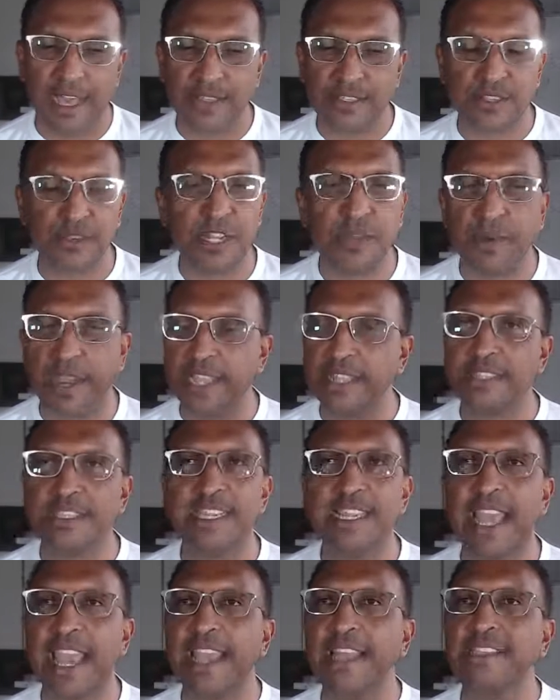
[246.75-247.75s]
So anyway,
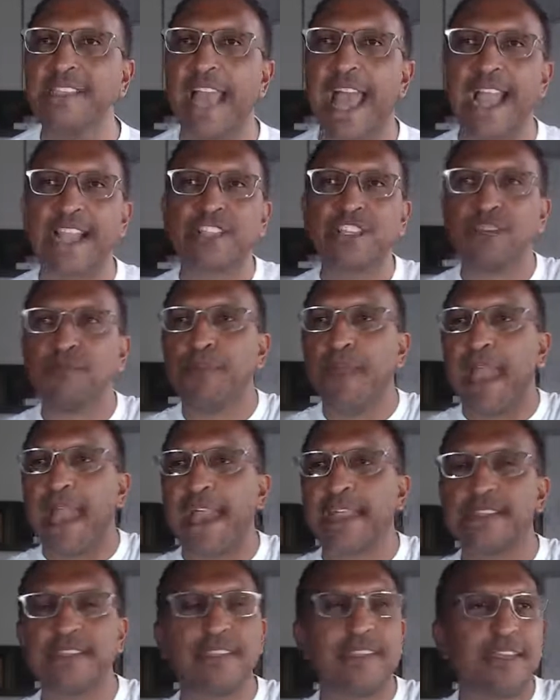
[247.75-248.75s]
today is action
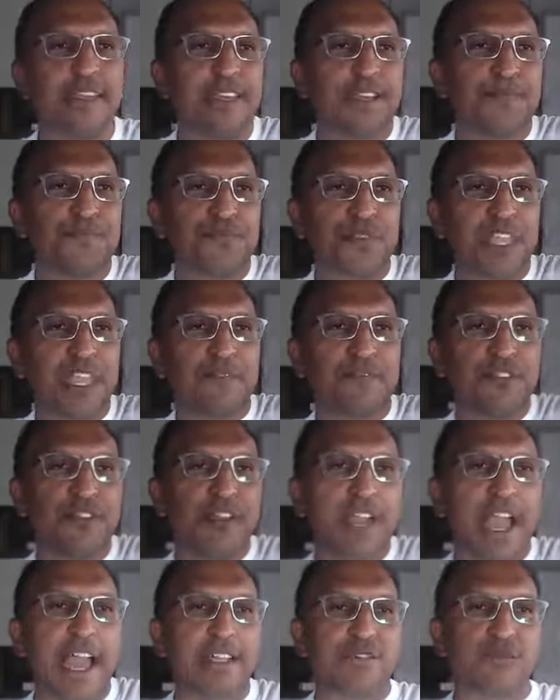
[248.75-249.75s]
packed. If you
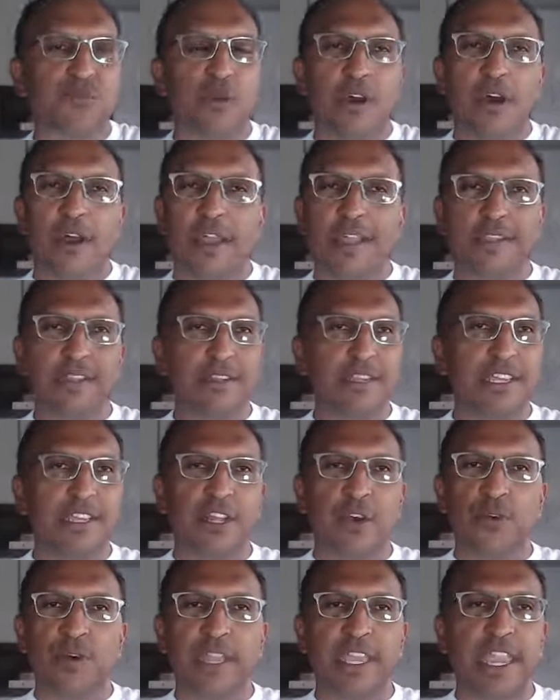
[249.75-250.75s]
guys want,
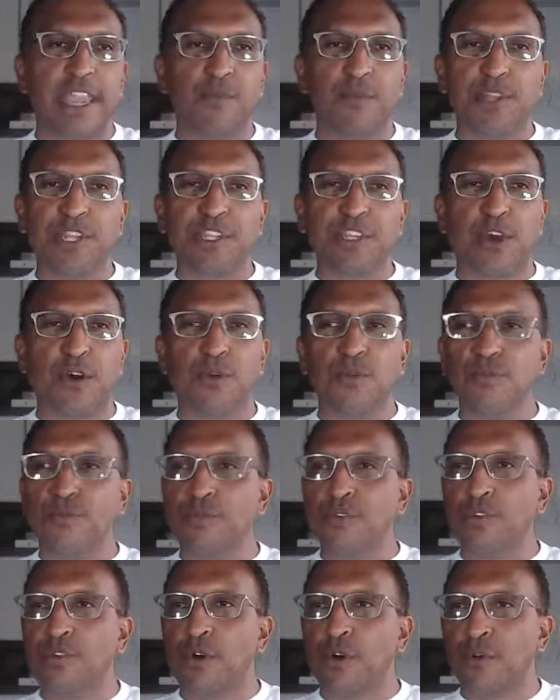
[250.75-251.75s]
again, we
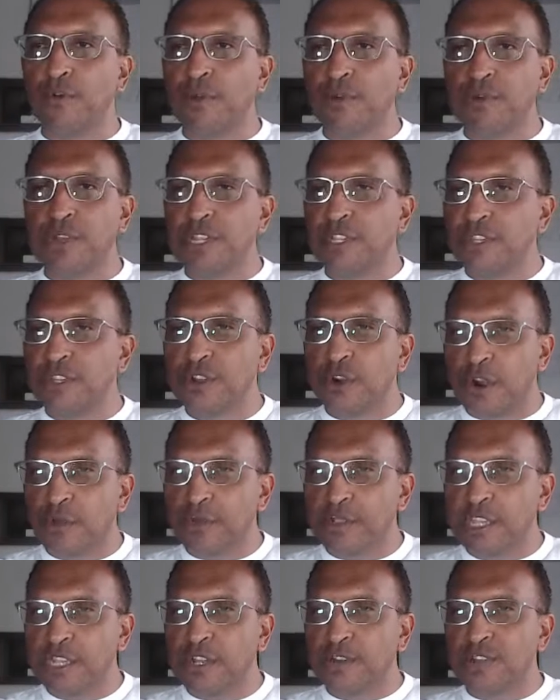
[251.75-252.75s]

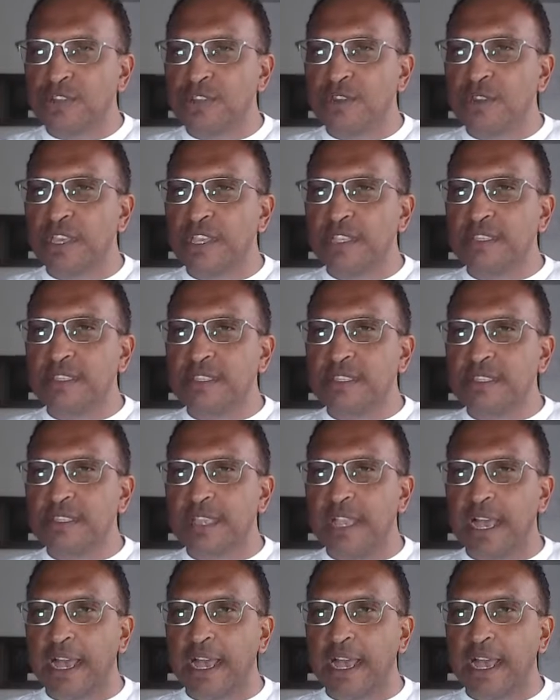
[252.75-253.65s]
normally don't do this.